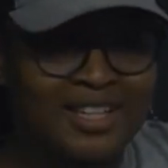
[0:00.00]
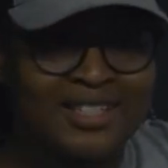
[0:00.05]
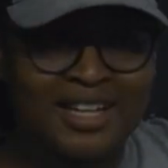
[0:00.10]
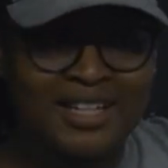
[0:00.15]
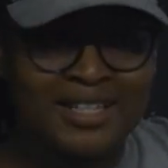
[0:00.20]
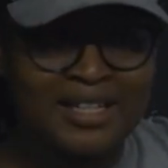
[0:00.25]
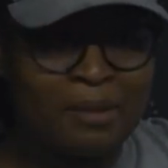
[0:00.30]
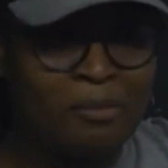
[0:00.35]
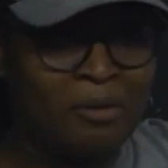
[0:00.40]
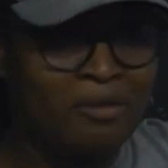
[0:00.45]
are
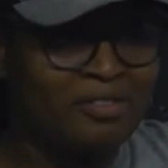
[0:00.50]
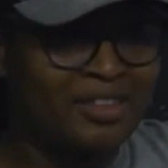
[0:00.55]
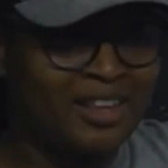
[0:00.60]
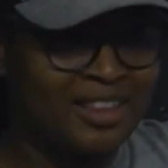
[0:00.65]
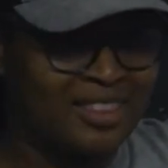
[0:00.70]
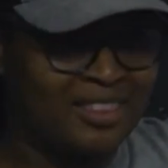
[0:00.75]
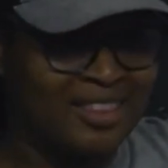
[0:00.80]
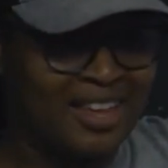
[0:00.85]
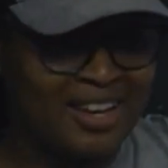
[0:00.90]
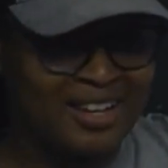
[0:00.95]
some of the
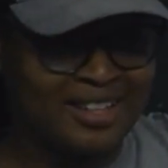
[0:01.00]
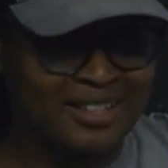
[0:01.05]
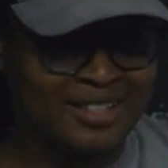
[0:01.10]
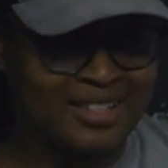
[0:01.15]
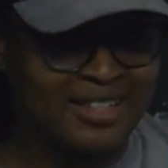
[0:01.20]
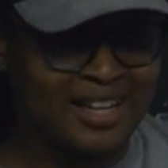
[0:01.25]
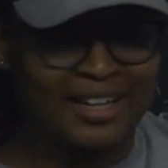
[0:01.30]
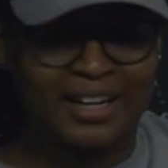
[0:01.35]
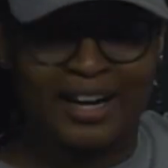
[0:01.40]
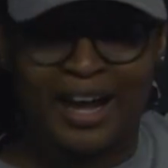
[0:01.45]
things
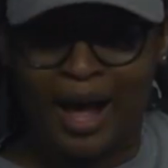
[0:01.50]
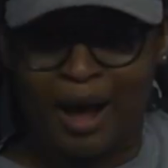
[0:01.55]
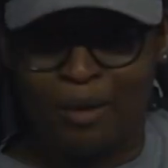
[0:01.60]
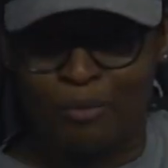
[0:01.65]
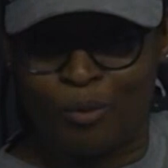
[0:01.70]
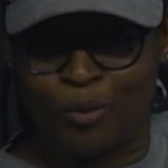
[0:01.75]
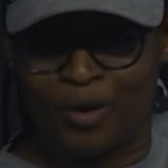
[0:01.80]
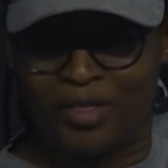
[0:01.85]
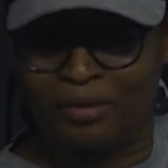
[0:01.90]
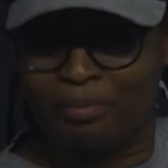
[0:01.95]
that
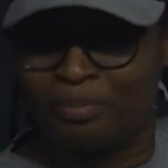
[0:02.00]
come with